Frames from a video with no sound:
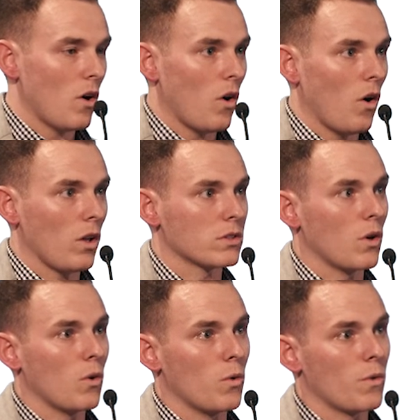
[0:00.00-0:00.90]

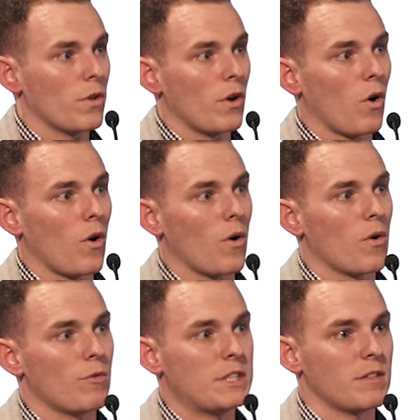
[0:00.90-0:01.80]
Also, the
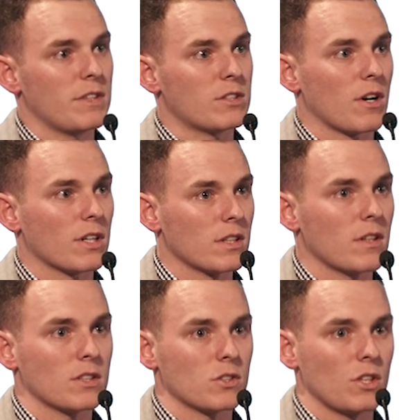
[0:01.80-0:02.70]
region of interest,
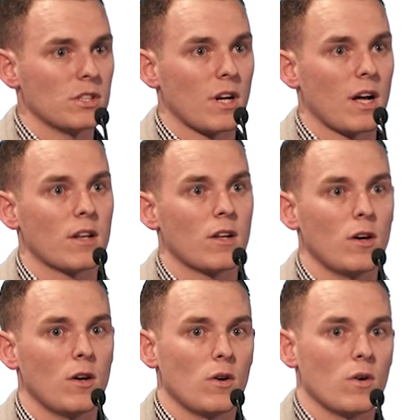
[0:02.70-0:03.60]
the size of that,
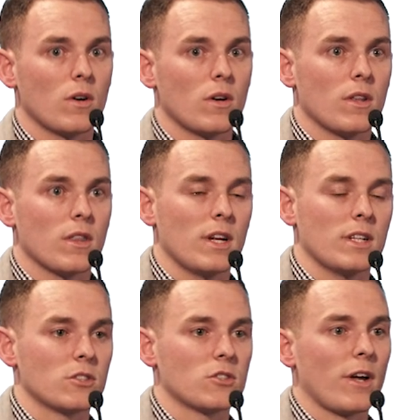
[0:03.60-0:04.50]
it
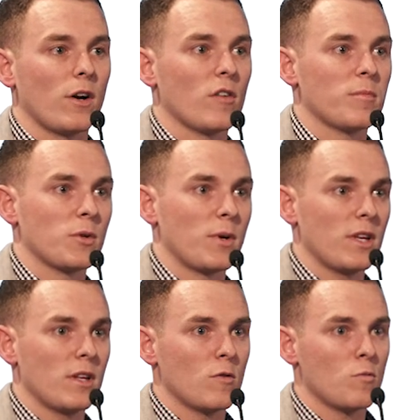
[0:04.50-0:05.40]
is a trade-off
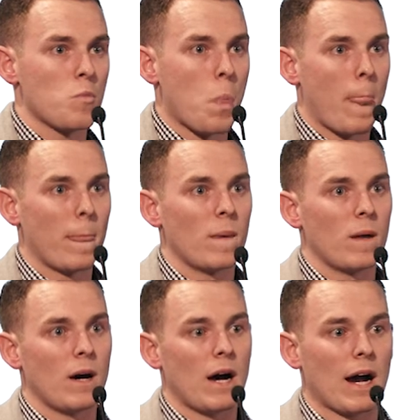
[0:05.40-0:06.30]
between
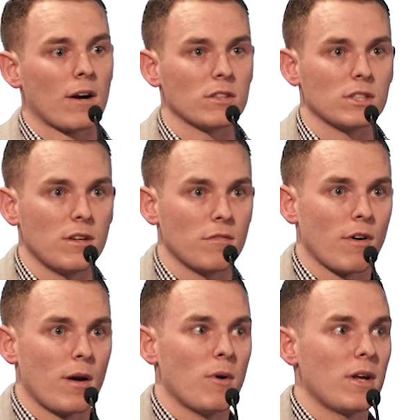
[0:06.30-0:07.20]
accuracy and
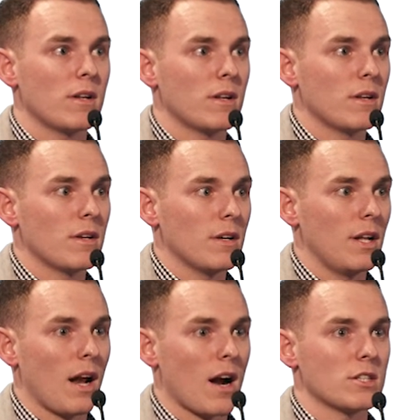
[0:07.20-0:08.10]
frame rate. A
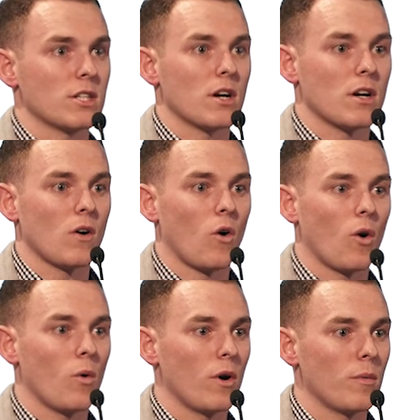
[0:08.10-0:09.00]
larger
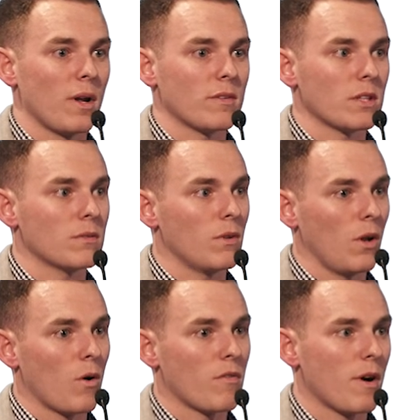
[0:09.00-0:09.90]
ROI will have a
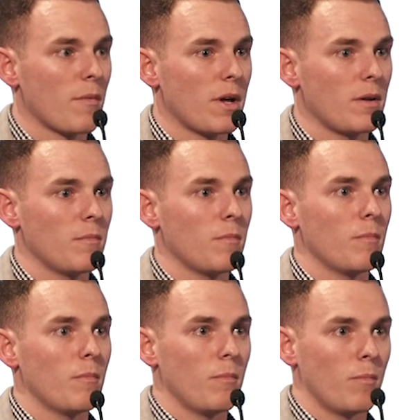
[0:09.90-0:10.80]
lower frame rate,
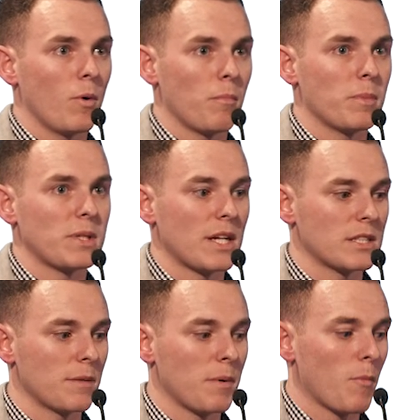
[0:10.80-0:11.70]
but
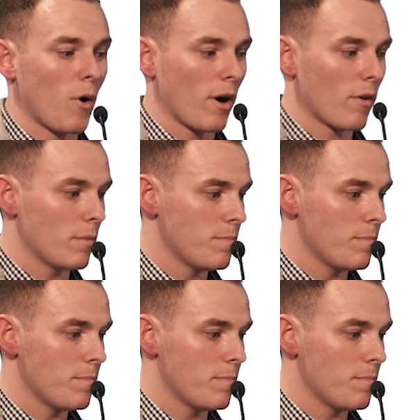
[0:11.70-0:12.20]
potentially be more accurate.